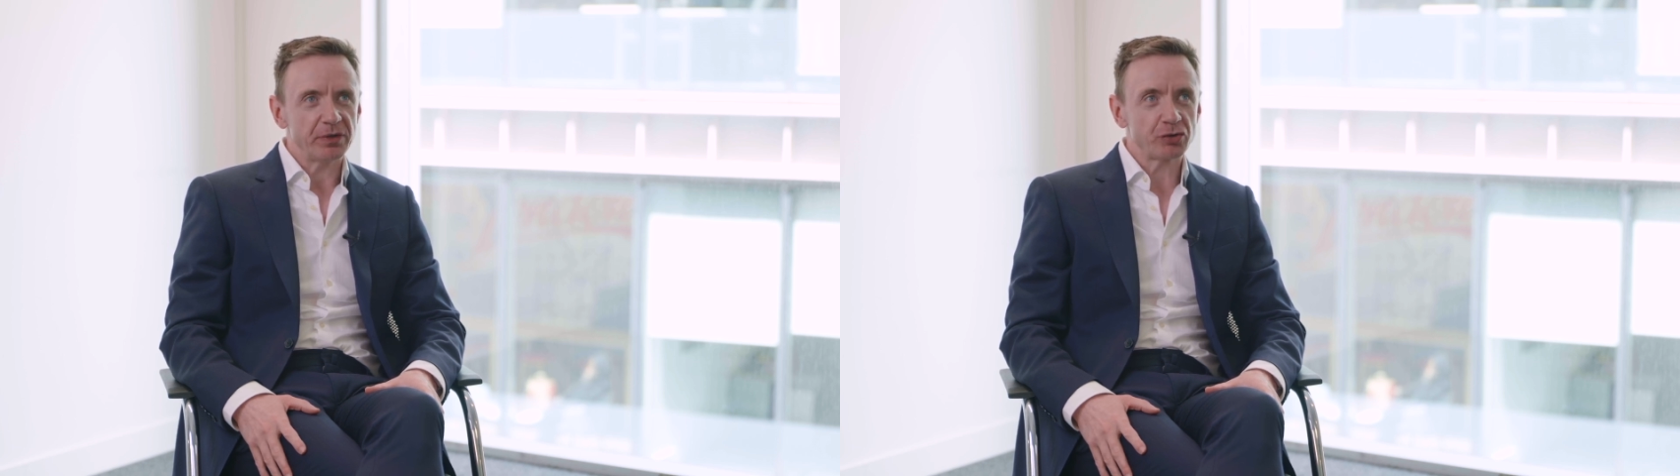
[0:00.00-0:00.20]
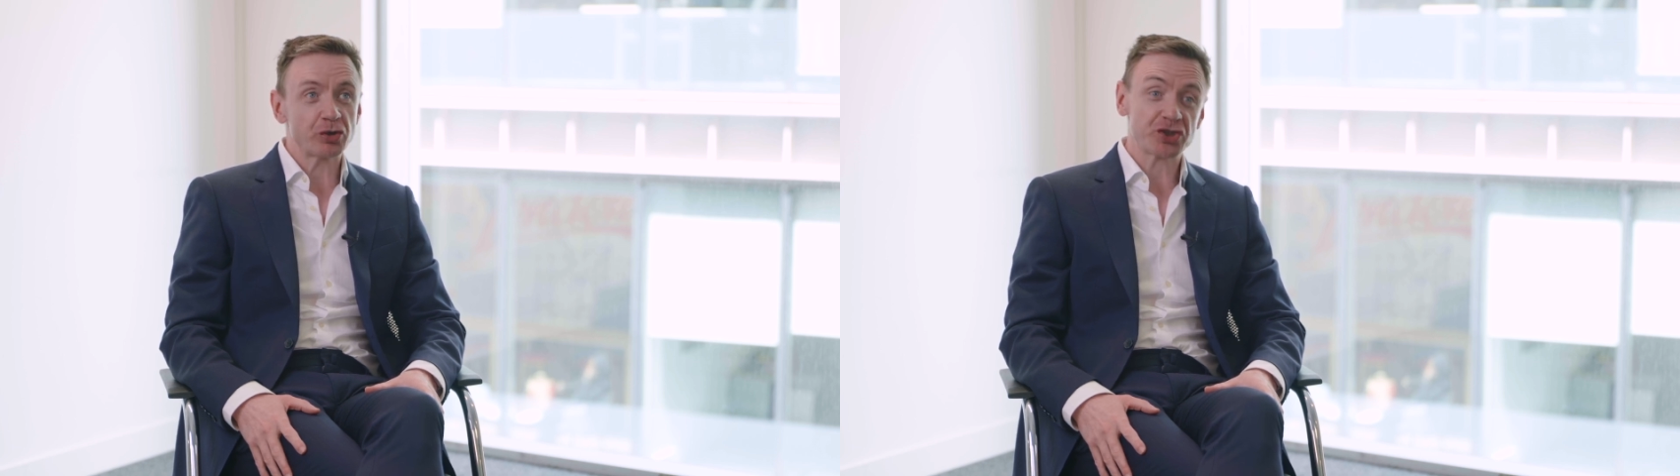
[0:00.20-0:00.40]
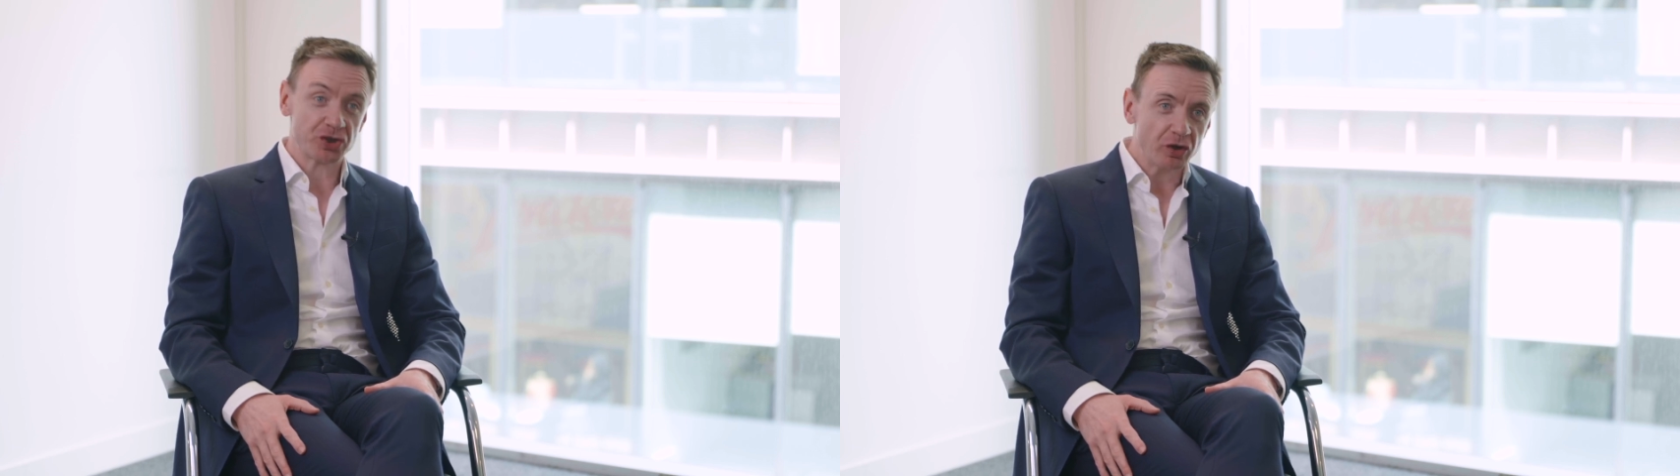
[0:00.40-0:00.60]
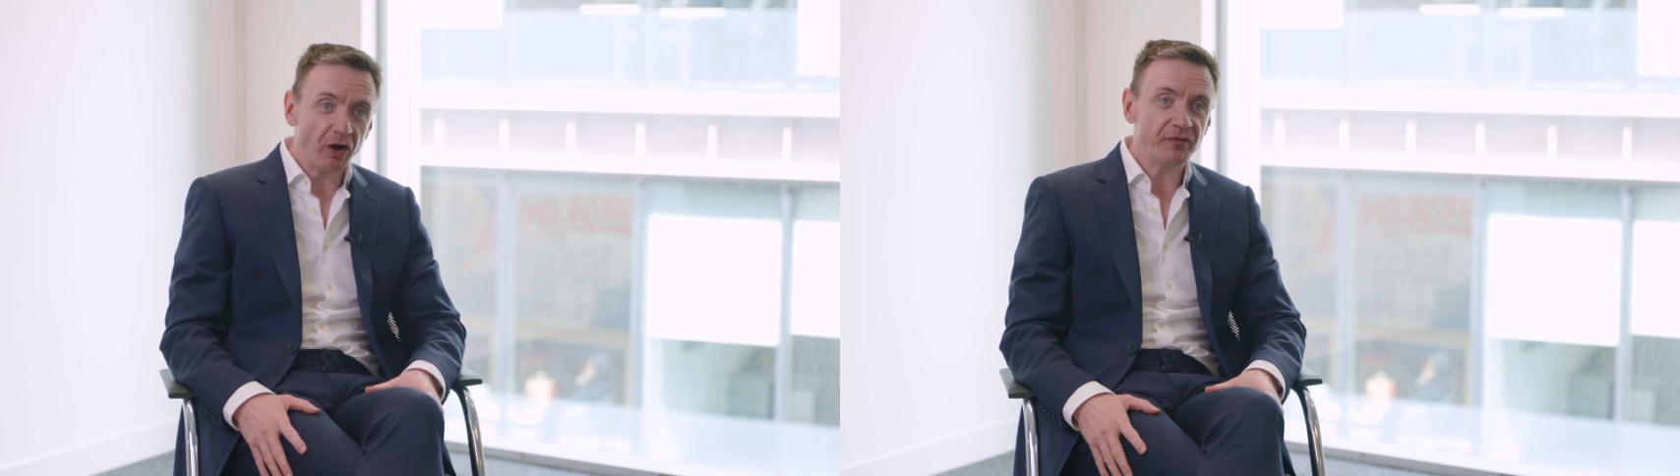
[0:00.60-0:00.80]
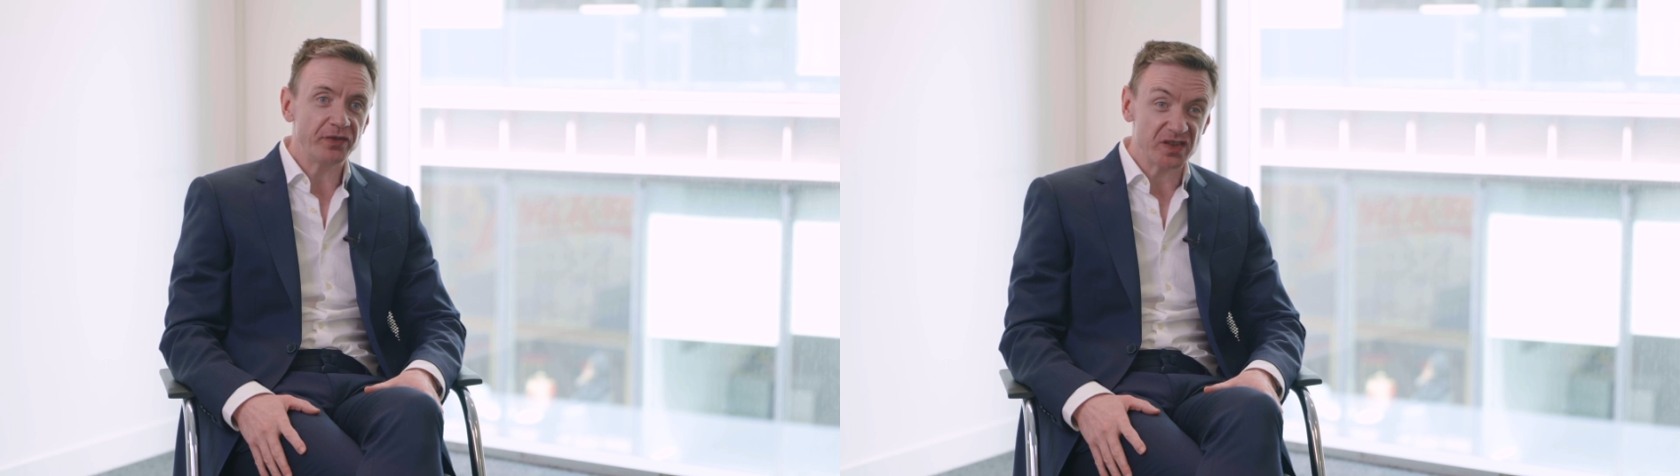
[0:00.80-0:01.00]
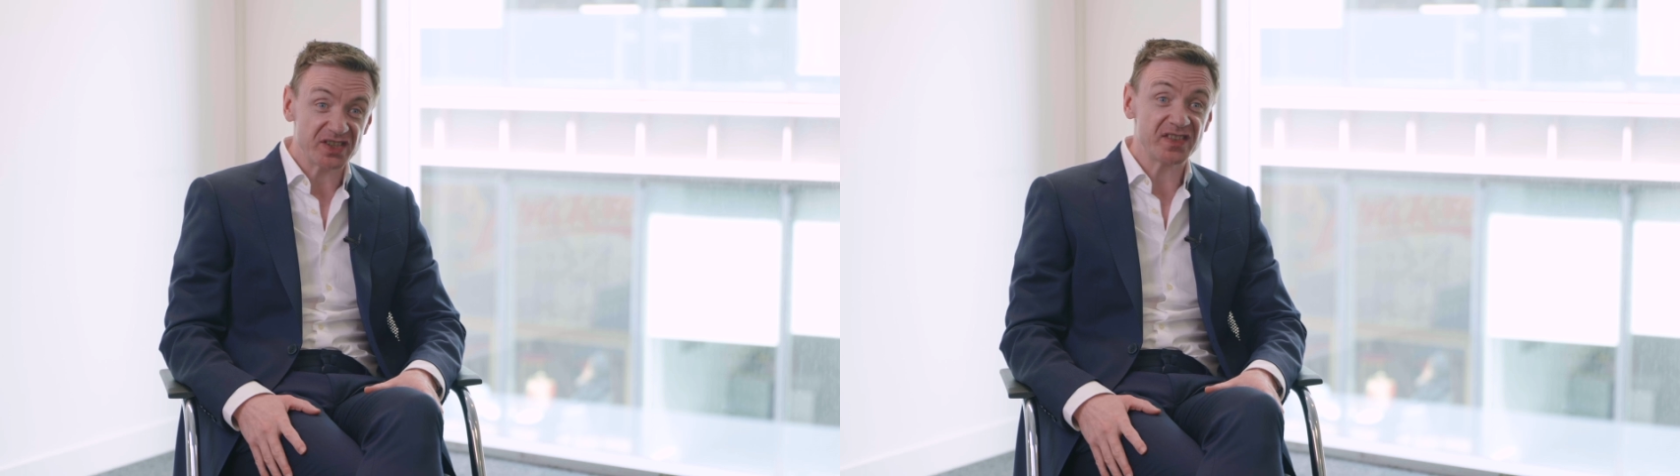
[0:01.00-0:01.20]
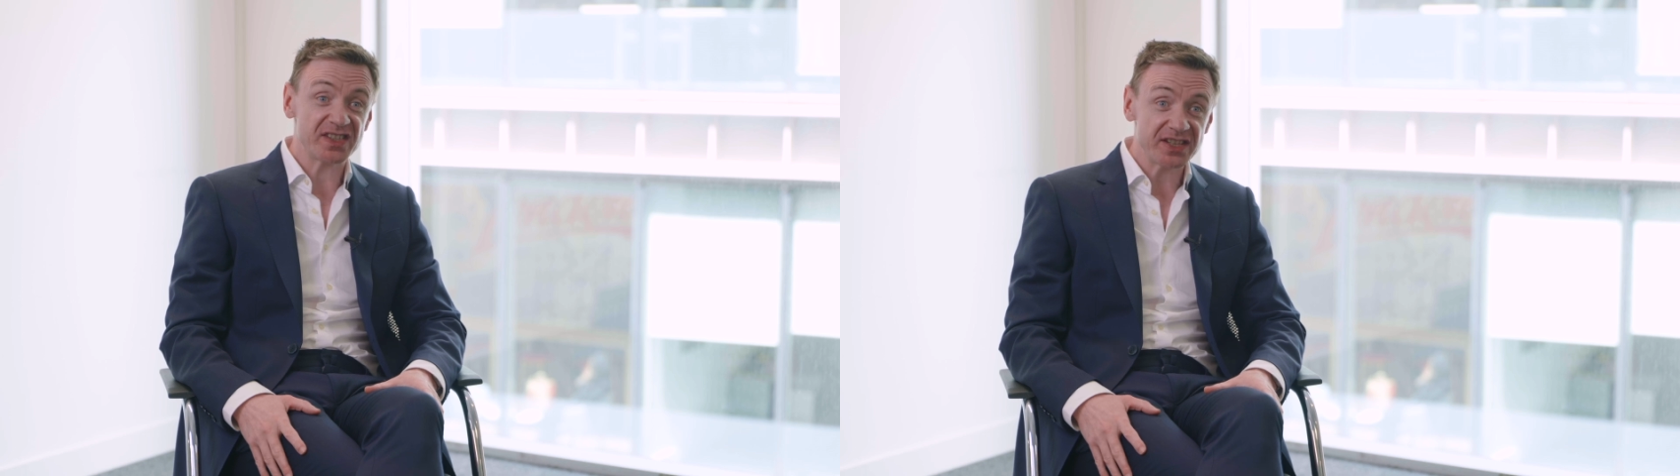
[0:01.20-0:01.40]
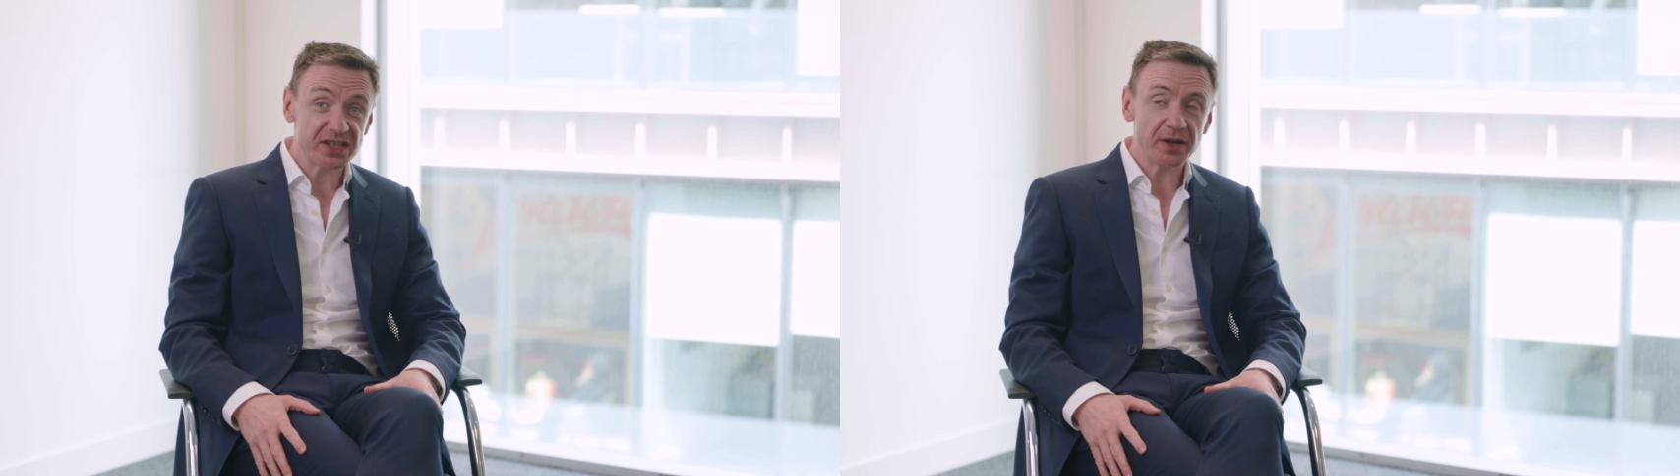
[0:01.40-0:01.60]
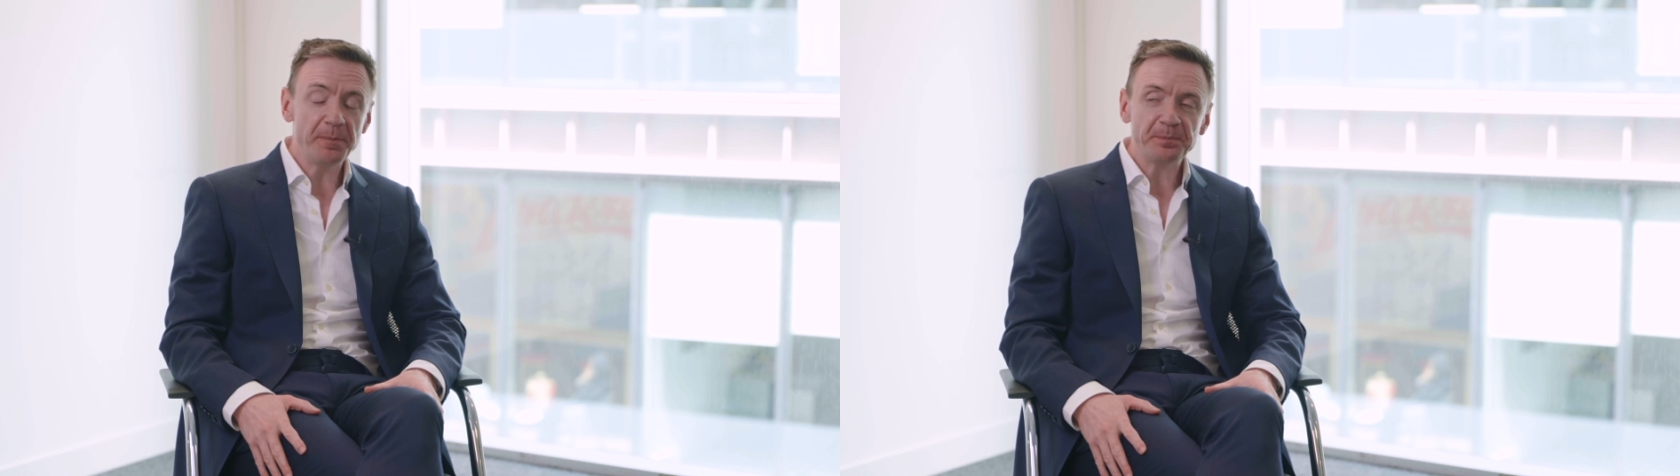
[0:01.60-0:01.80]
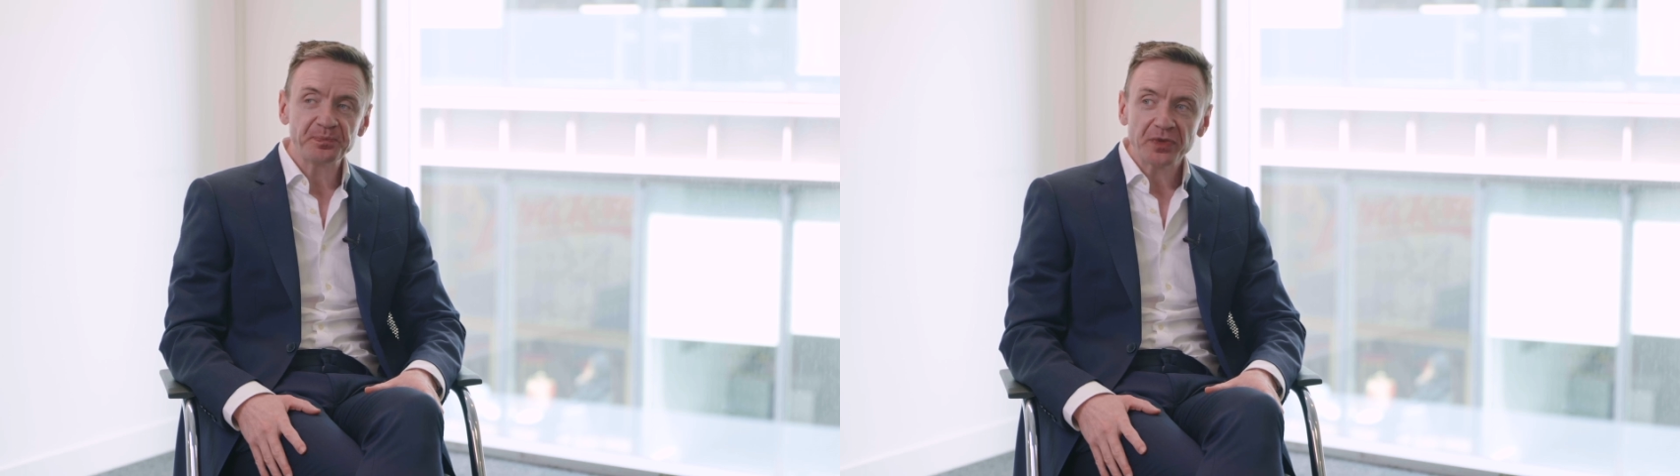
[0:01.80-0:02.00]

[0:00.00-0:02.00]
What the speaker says: trust and confidence in the system.